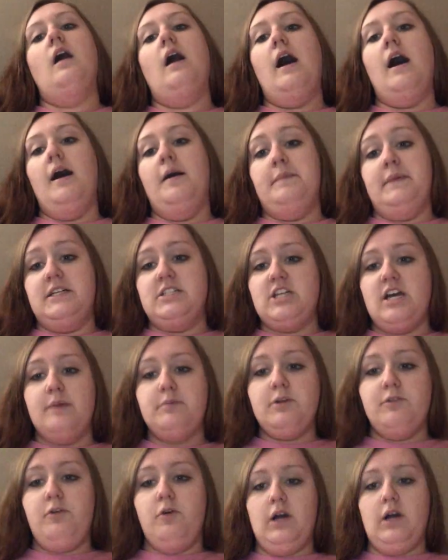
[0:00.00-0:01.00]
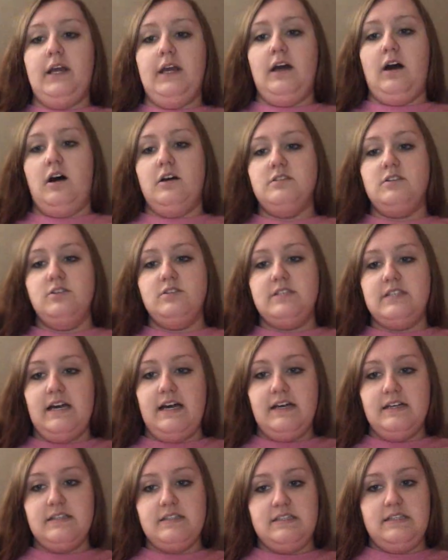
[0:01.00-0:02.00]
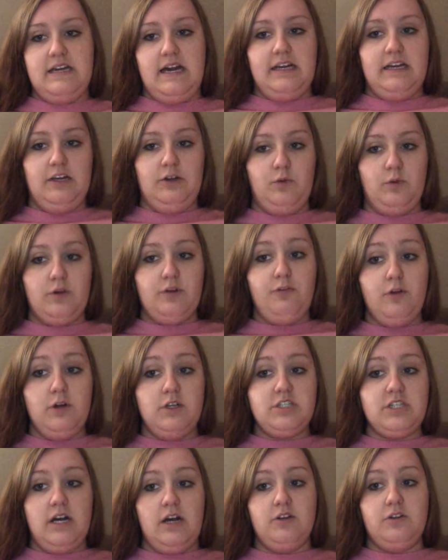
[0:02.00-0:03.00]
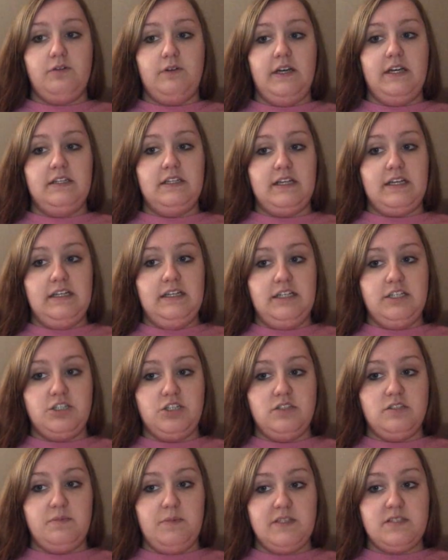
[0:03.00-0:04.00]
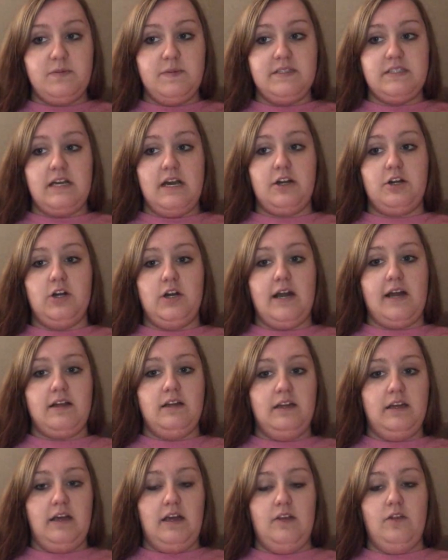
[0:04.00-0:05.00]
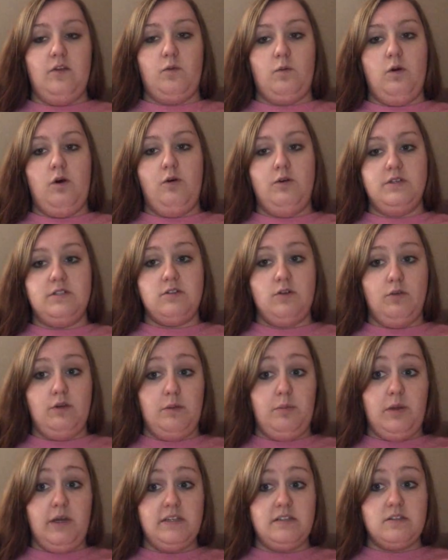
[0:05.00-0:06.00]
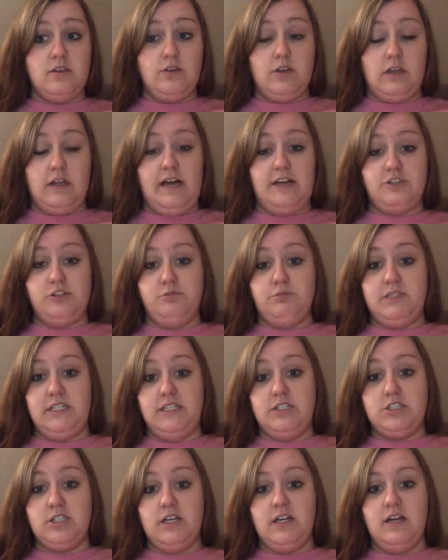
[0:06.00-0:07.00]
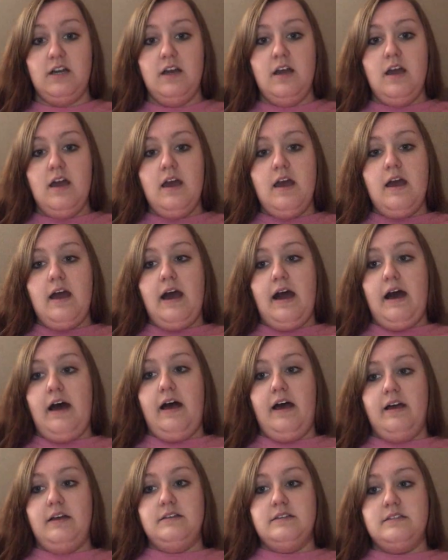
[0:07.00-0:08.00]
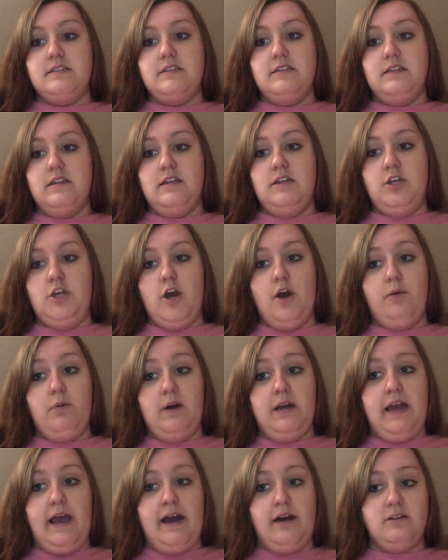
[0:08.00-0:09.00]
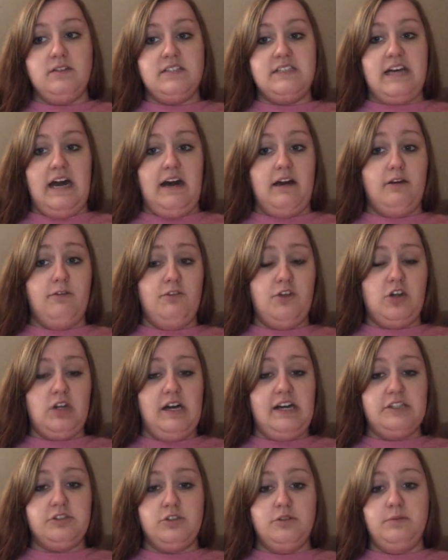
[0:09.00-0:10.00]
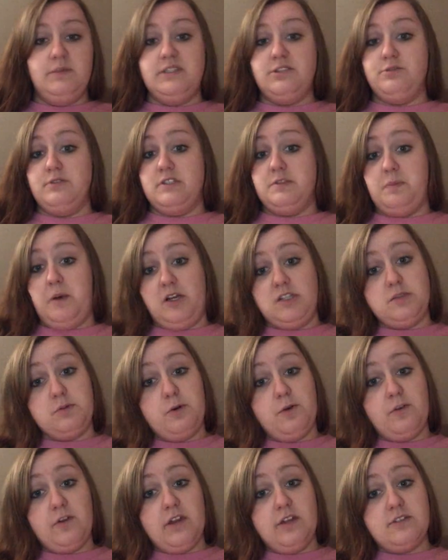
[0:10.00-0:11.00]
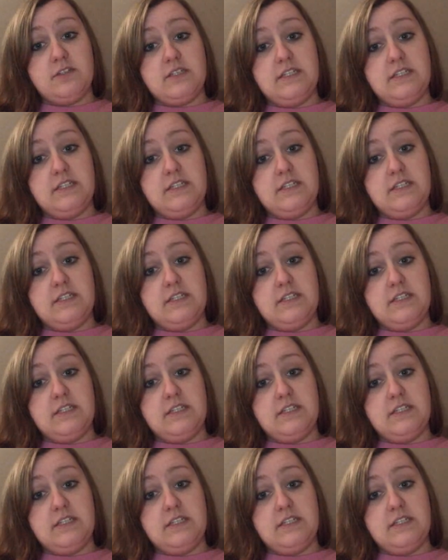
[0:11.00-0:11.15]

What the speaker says: In chapter 4, he also says that in order for a child to read, the conditions must be set correctly, and the role is solely placed on the classroom teacher, as no one outside of the classroom is responsible for those